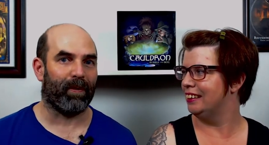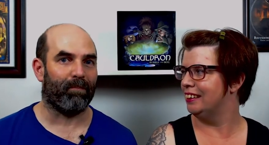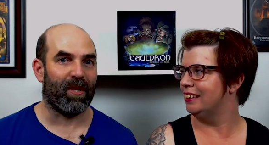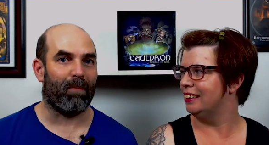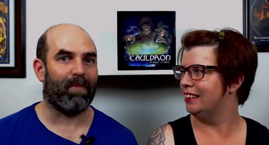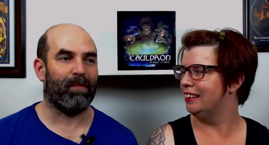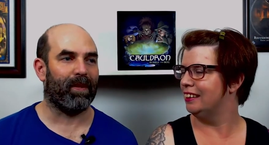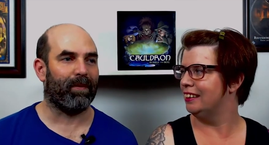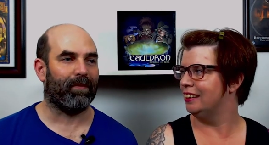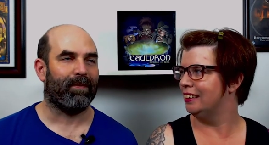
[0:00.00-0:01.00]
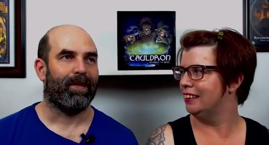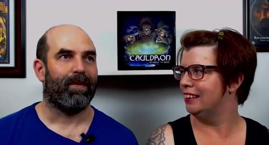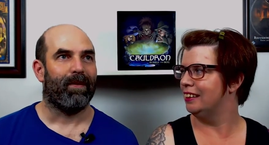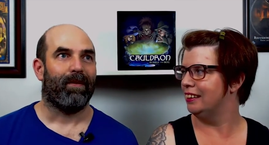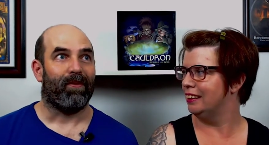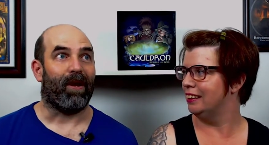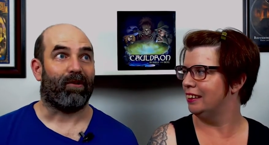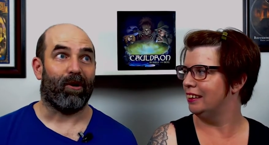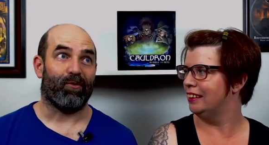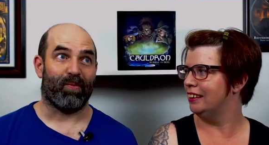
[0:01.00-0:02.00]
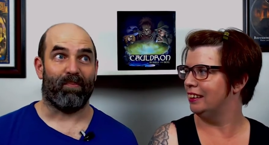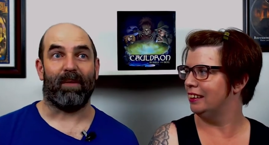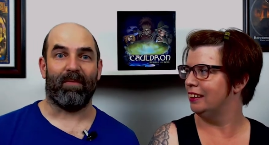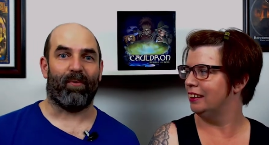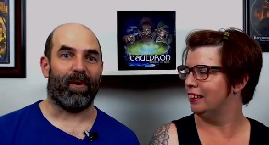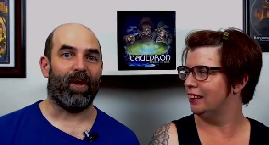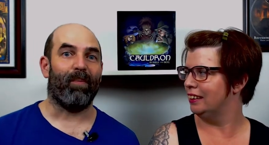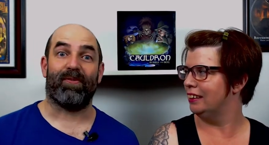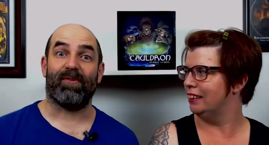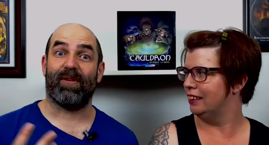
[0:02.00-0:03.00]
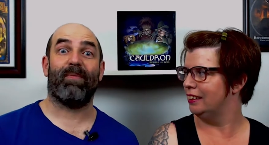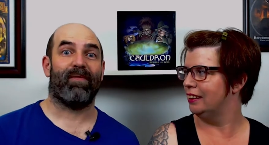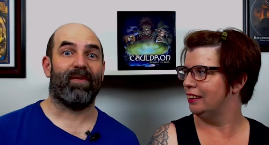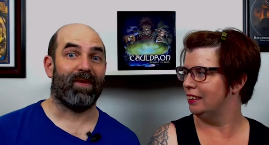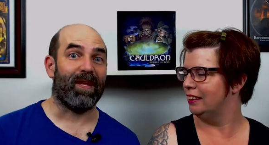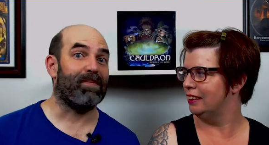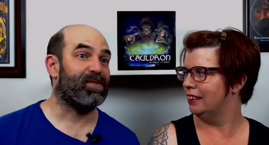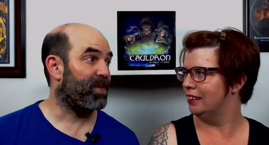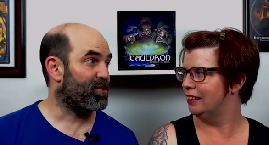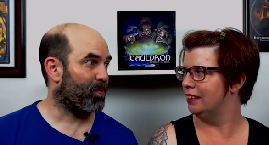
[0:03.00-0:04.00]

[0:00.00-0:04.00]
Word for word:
Speaker 1: boil you know bubble not Cauldron Bubble and Boil, but there's a number of other games